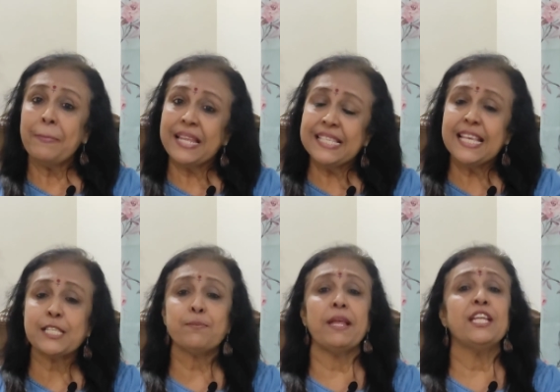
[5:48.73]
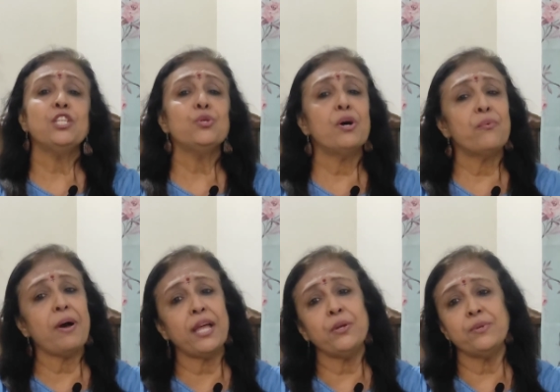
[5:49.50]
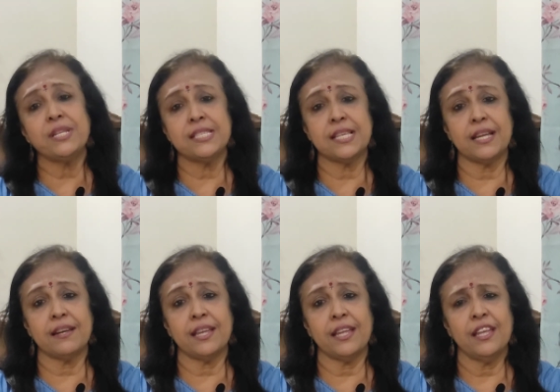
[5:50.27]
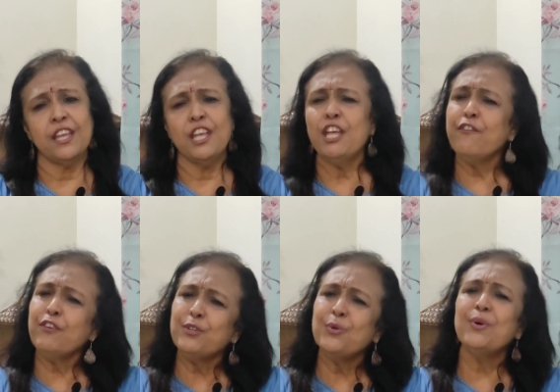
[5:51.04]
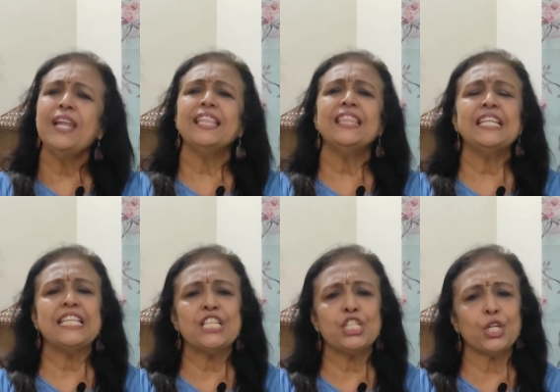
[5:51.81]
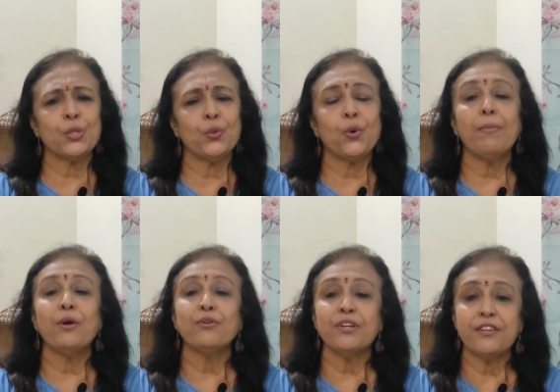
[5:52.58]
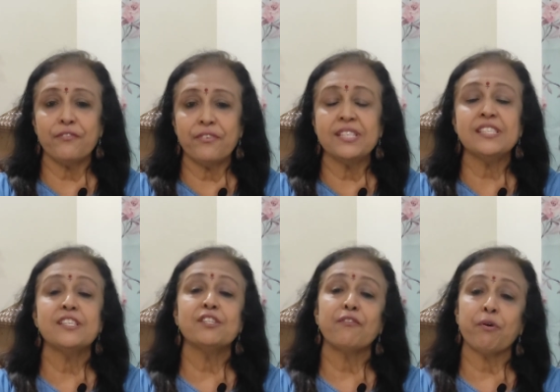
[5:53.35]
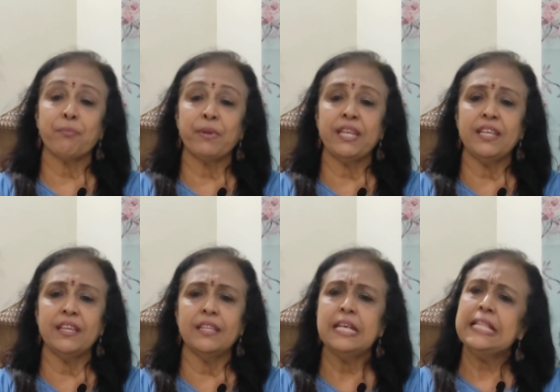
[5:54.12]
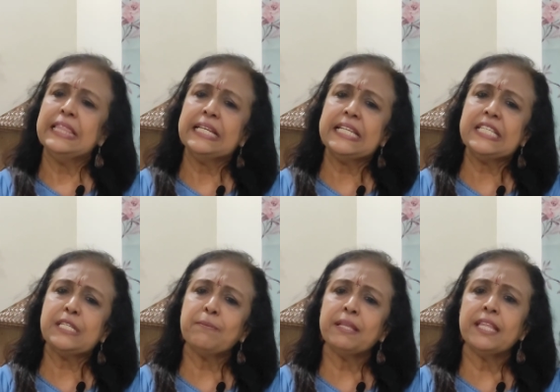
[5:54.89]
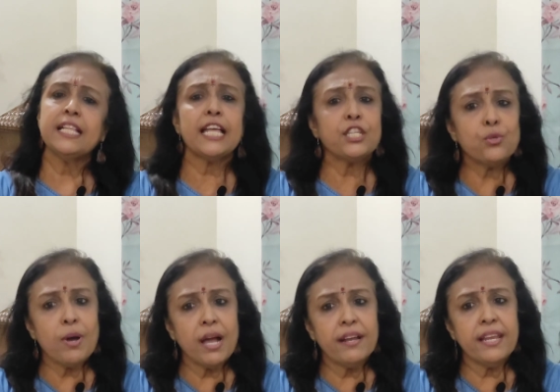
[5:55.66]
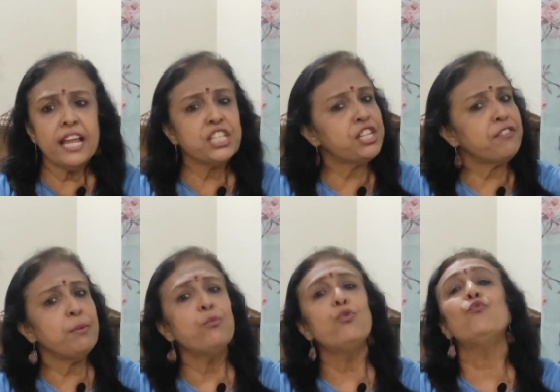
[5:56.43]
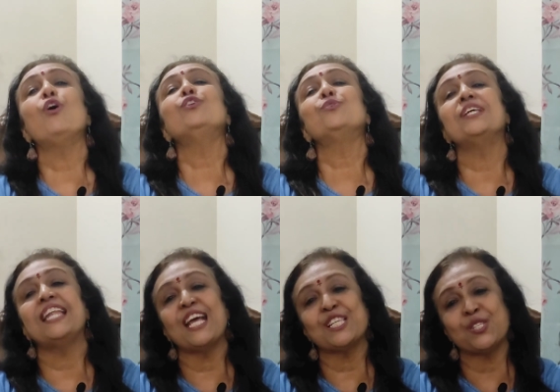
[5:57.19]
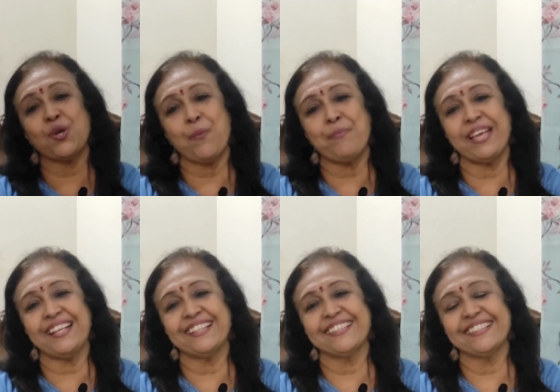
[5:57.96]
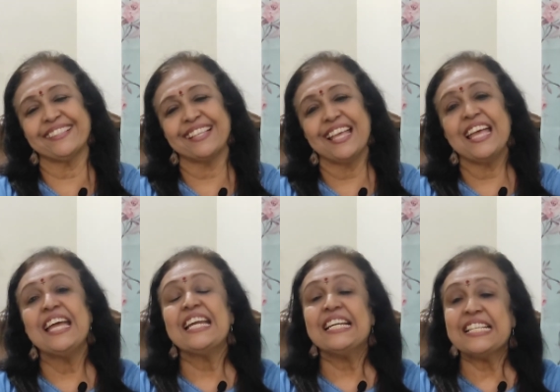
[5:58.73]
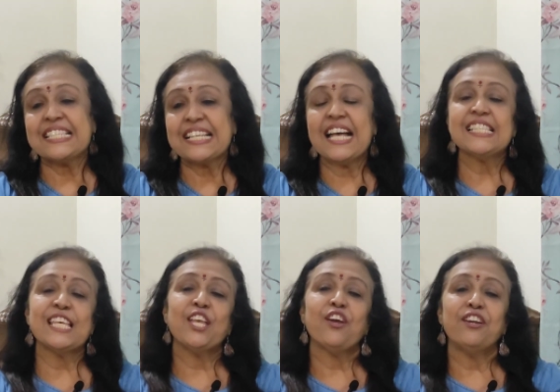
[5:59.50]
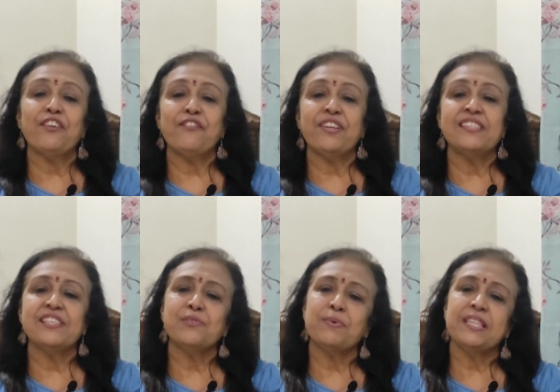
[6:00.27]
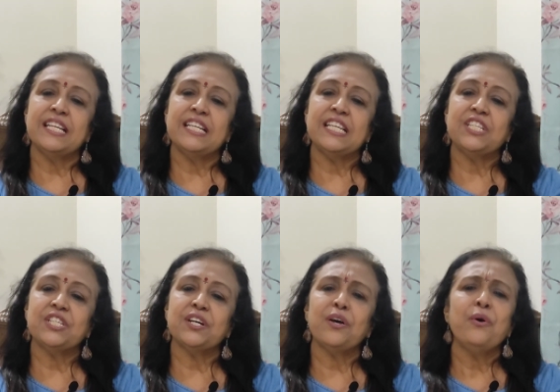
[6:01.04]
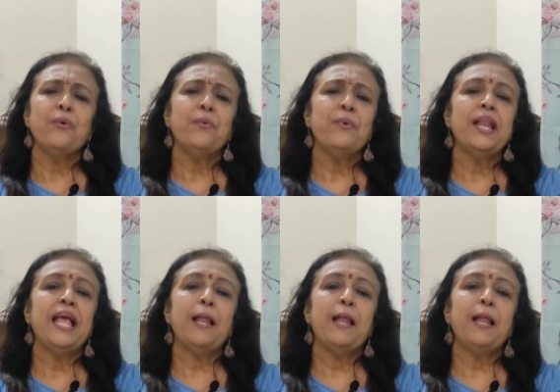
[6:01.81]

please explain to her why you disagree. If you don't let the teacher know about your differences of opinion, the teacher may think that you agree and she will move on to the next topic. Discussing your differences with the teacher will